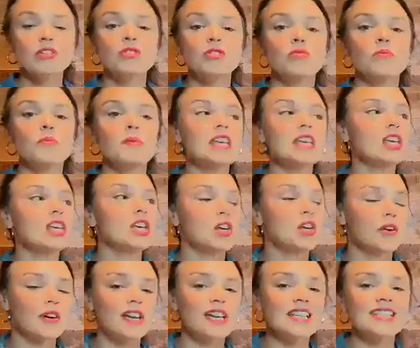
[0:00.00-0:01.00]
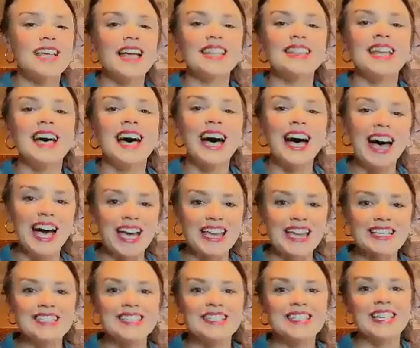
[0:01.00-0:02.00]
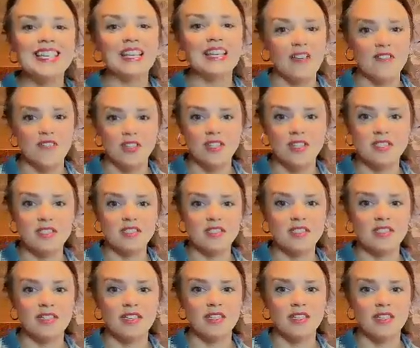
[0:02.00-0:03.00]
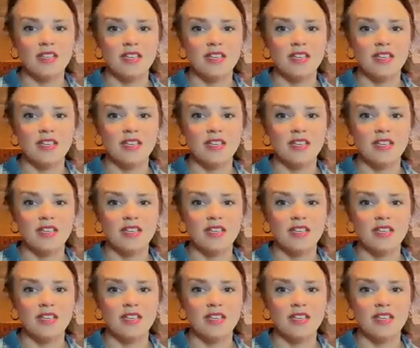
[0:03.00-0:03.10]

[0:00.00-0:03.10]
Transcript: to be curious at the highest levels.